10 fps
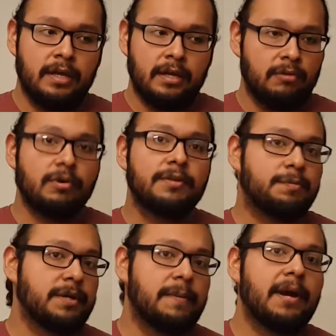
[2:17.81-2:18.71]
runs
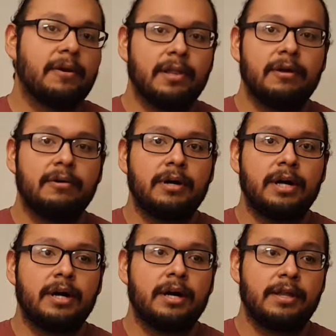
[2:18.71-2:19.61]
pretty
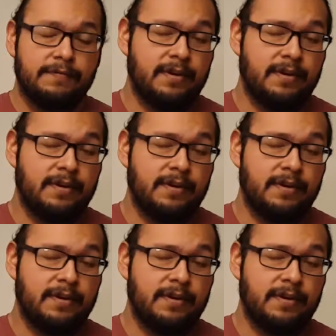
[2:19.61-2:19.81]
parallel and